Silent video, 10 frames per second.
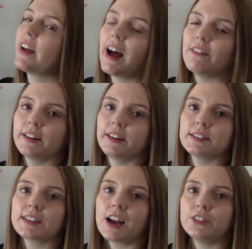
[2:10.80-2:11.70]
having an
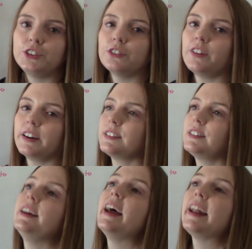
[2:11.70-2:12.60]
esophageal
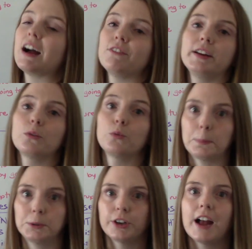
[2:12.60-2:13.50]
varice and having it
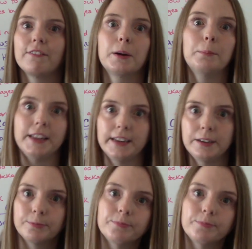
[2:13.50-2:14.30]
rupture, having a bleed.